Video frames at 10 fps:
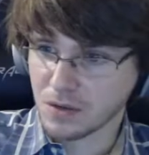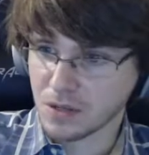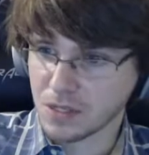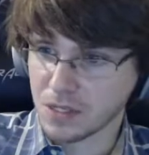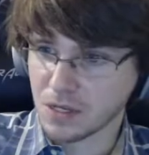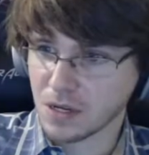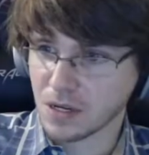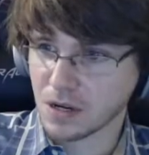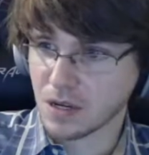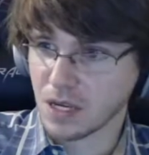This is uh,
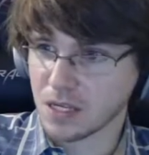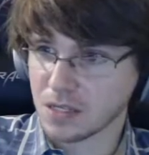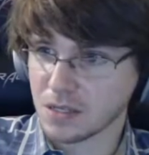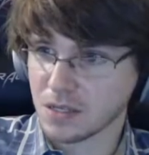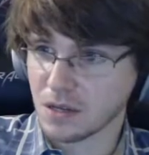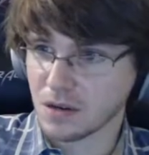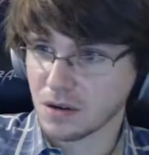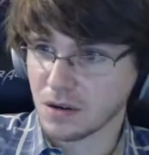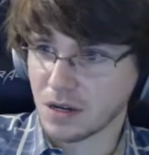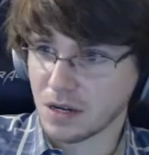our cases that
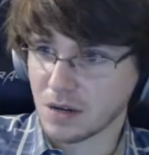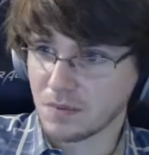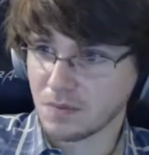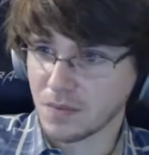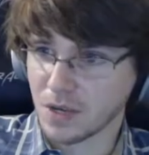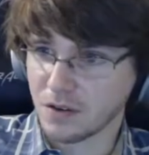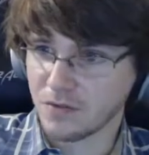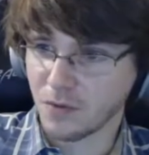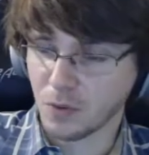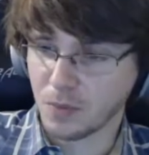are um, at
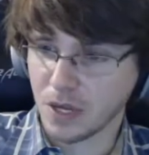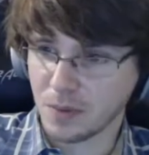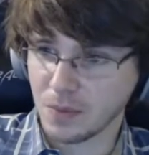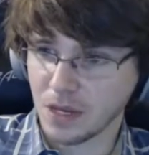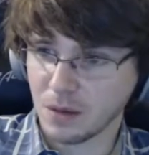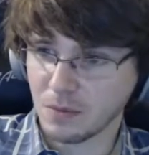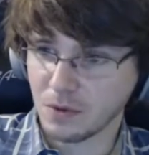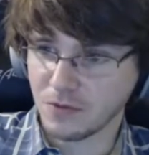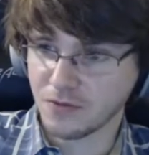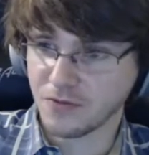4 p.m. the day
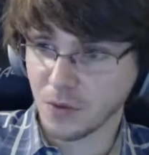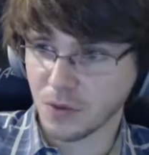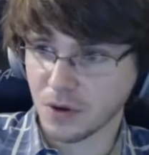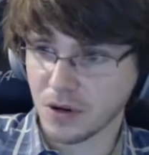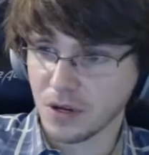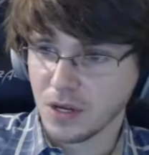before.